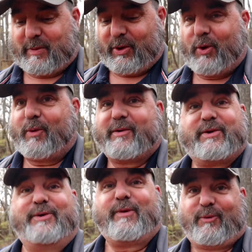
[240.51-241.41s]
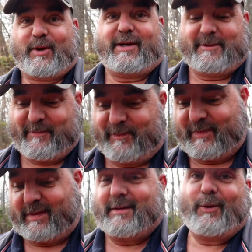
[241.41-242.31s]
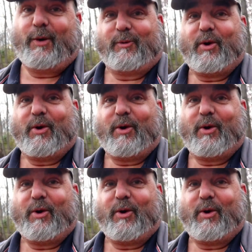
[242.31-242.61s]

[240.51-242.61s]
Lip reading: below whether you were right or